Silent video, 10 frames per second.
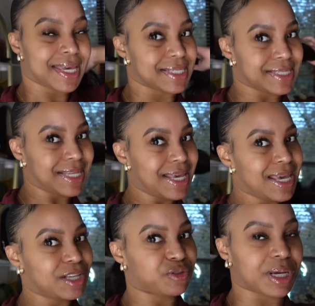and
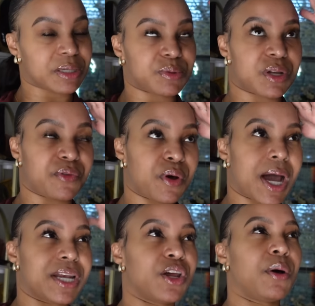see and try some stuff on.
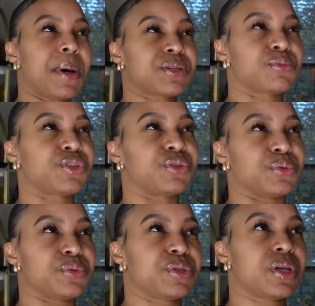I know I bought some
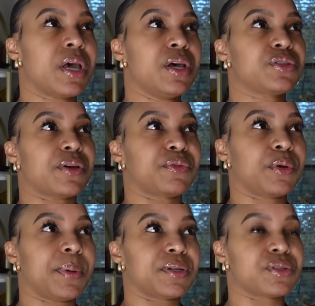shoes. So I have
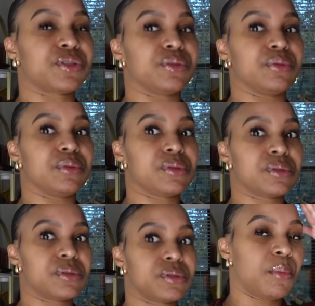three pairs of shoes.
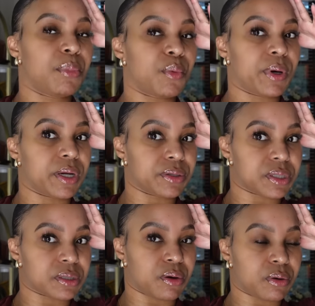But what else
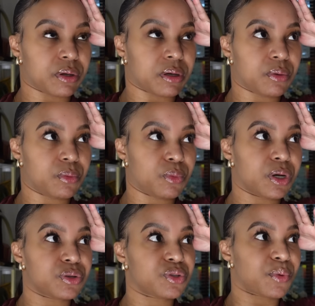is going on?
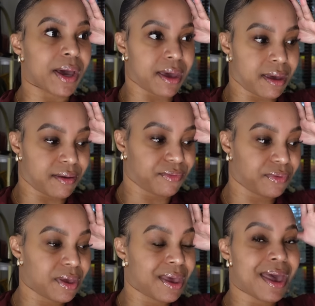What else do I have?
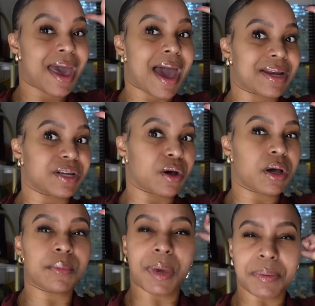I don't.
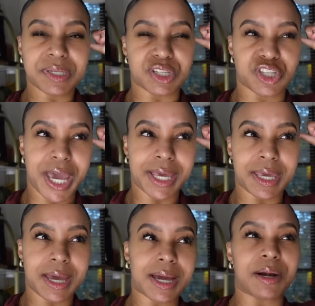Maybe it's a
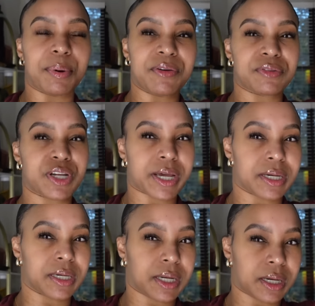jacket. I got a puffer
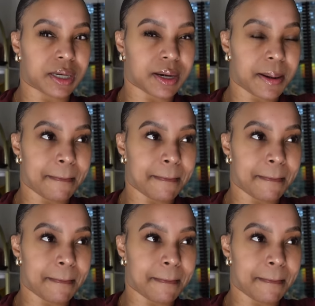jacket in there.